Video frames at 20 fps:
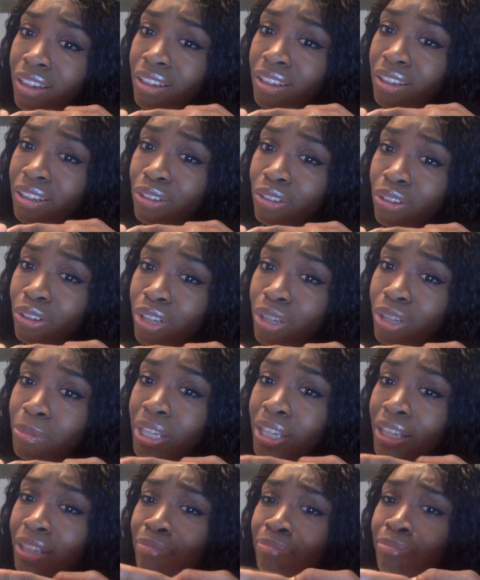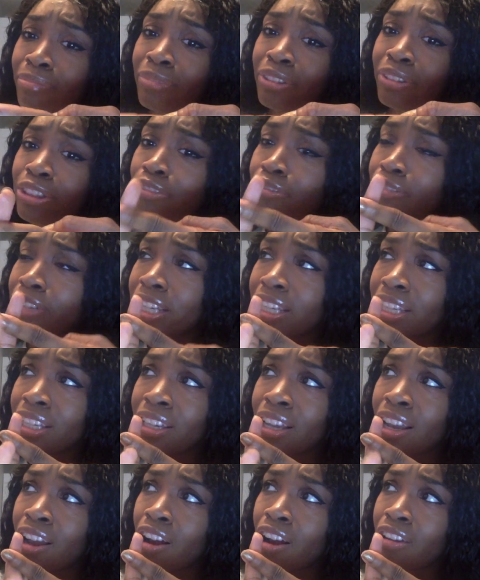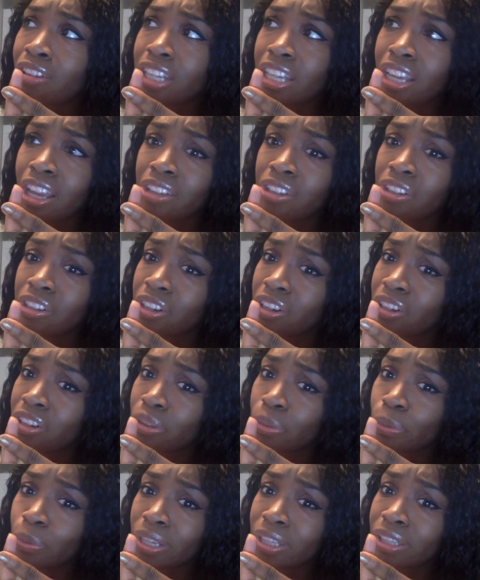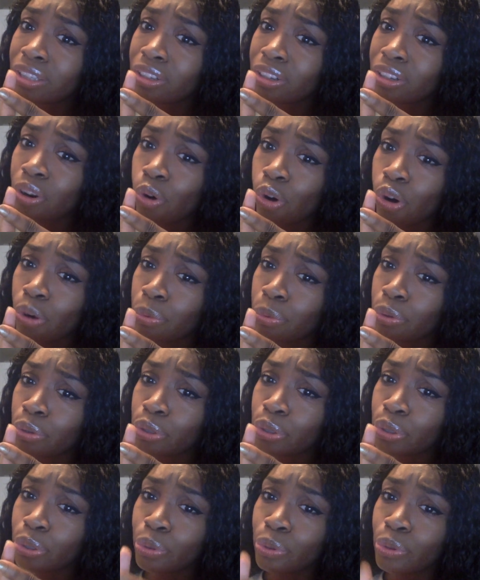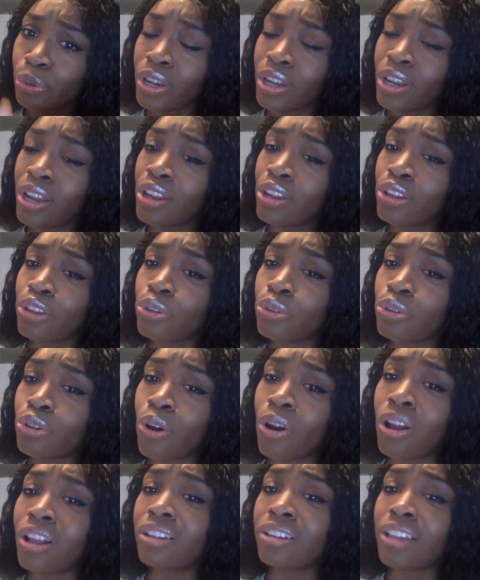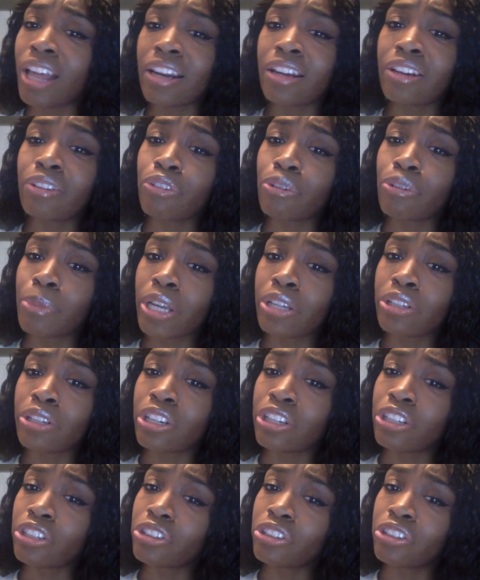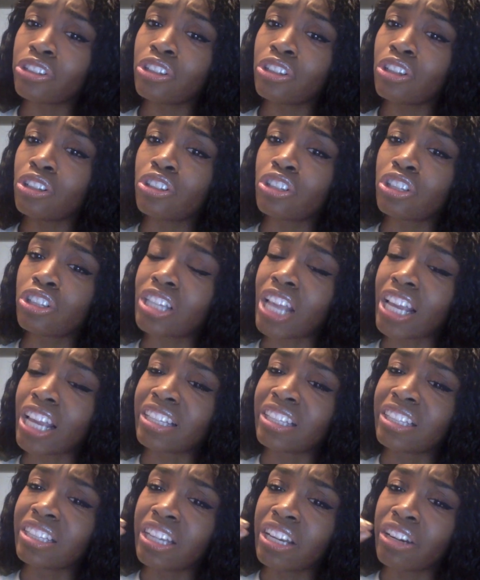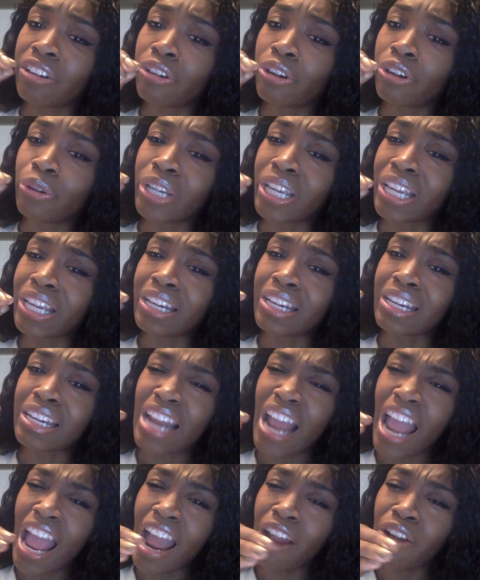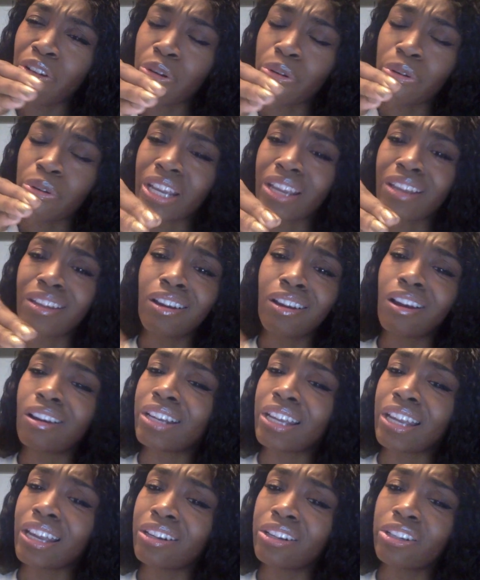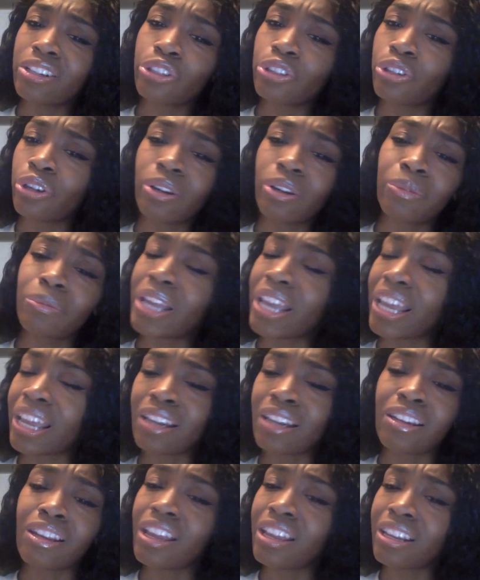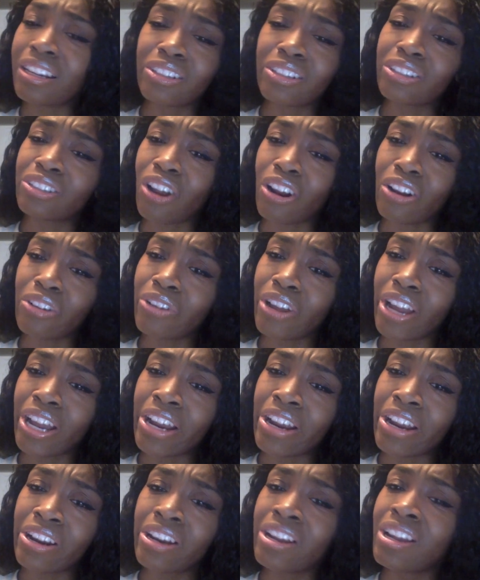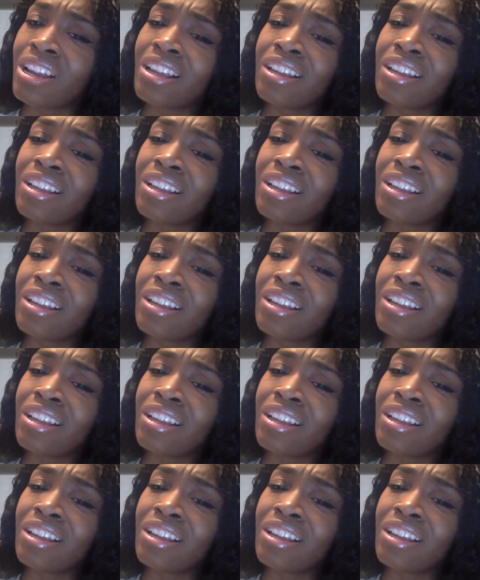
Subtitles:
You know what I mean? Three, the other girl's wigs look horrible too. You know all of that information and you're still just, like, zeroed in, narrowed in on Anna Jo and Starfire.